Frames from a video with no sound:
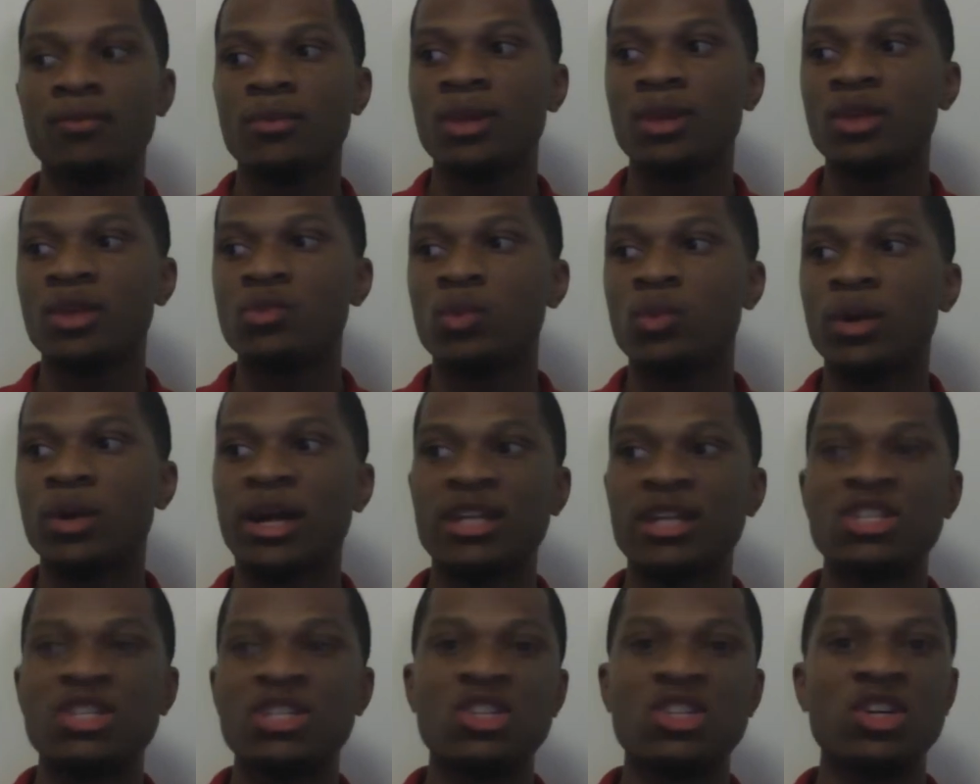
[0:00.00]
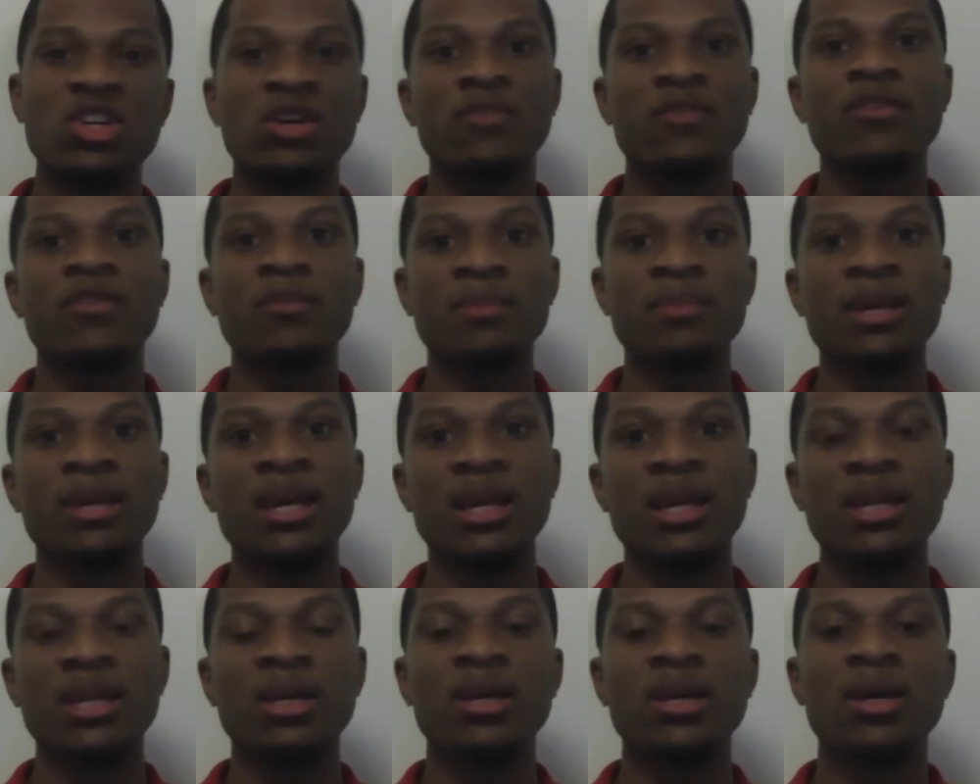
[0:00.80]
is what I took from that
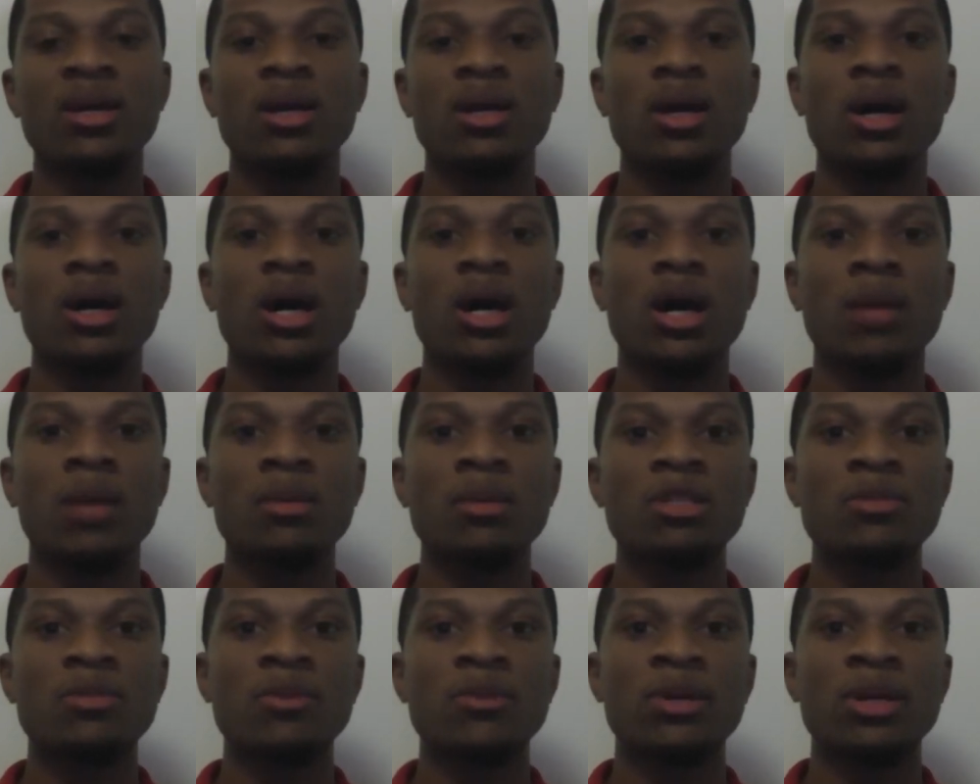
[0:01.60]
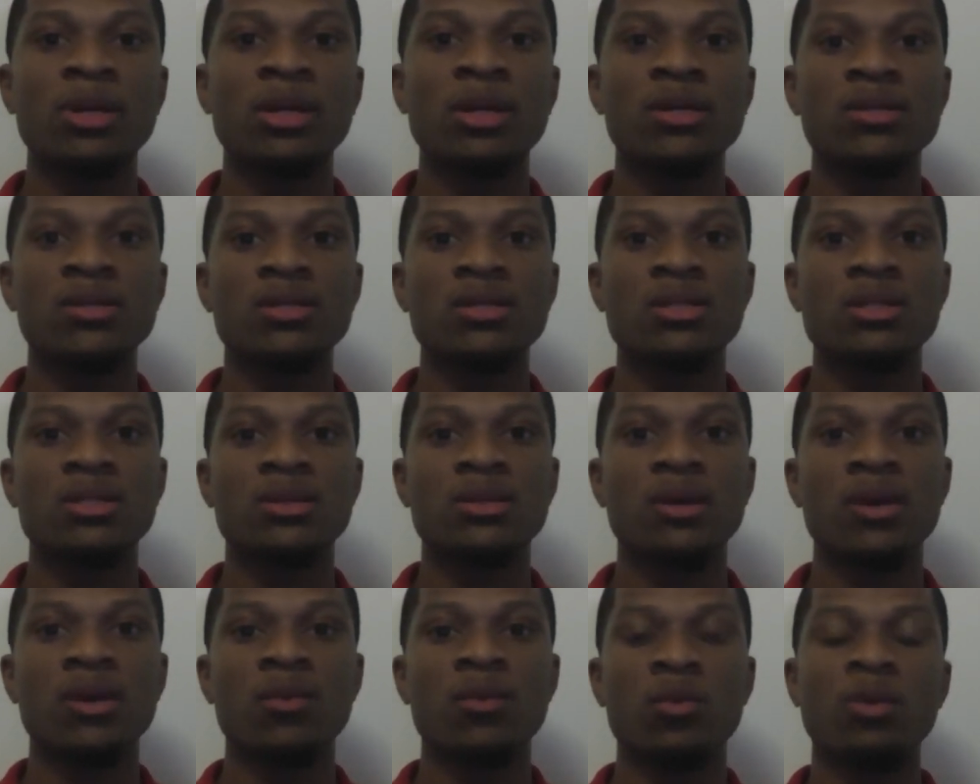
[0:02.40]
um, experience
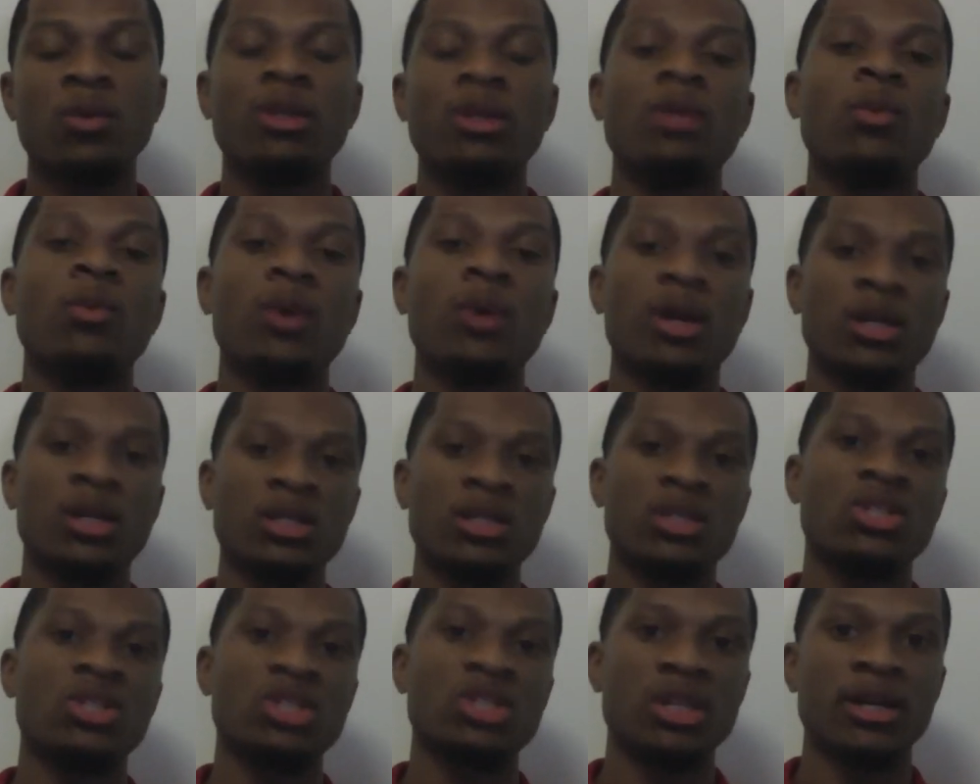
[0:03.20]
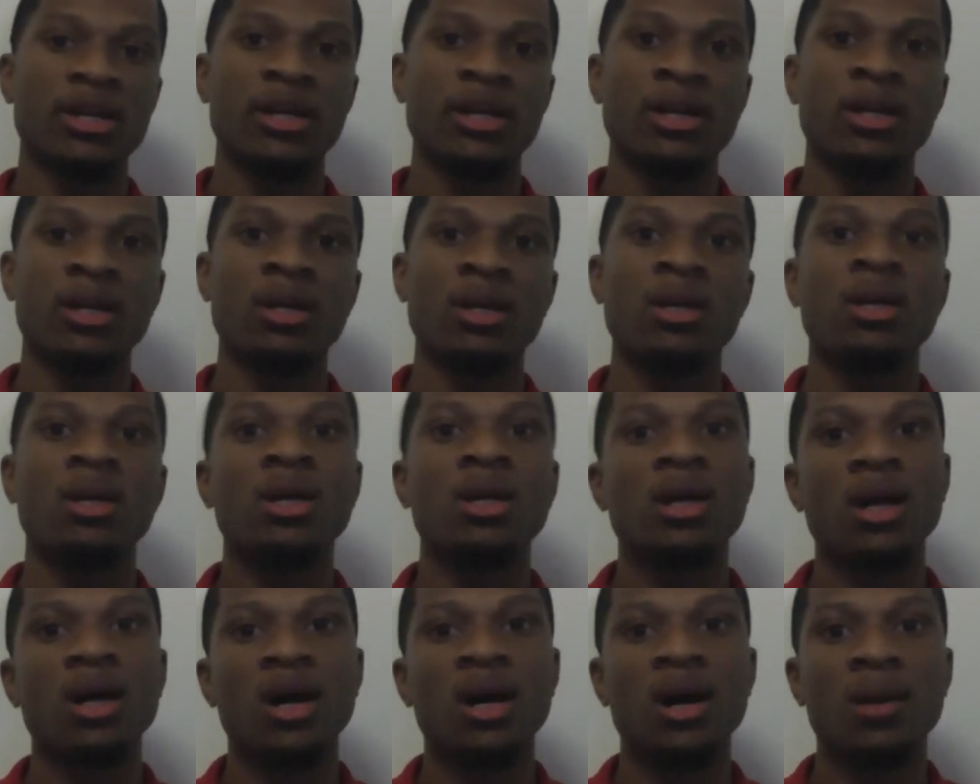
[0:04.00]
and really wanted to share
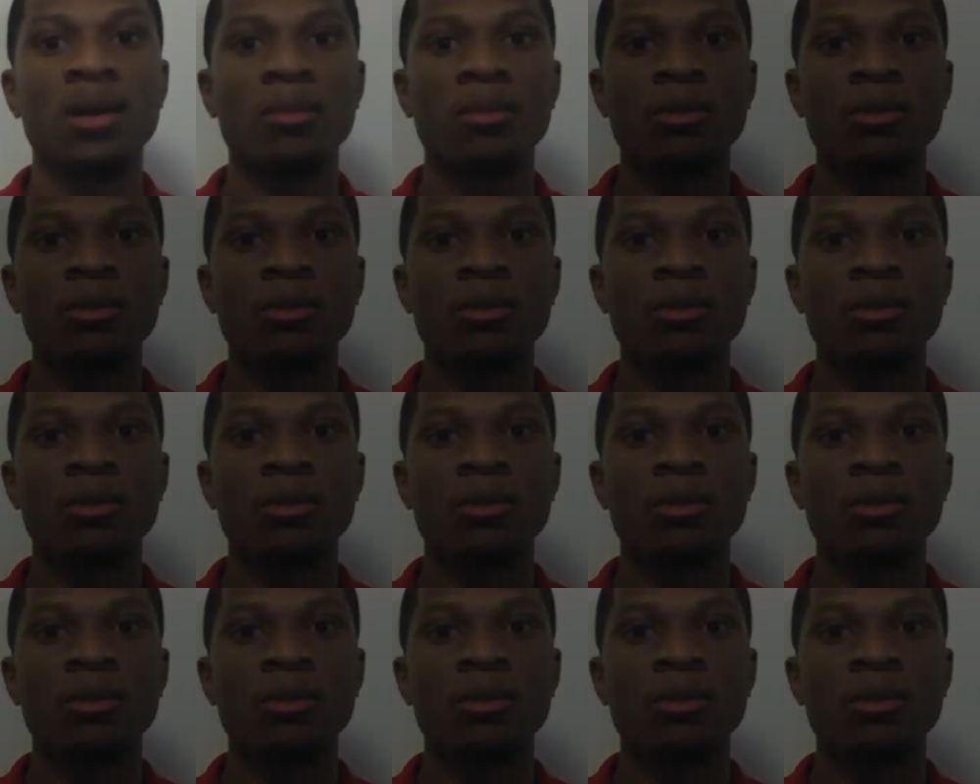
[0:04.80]
um,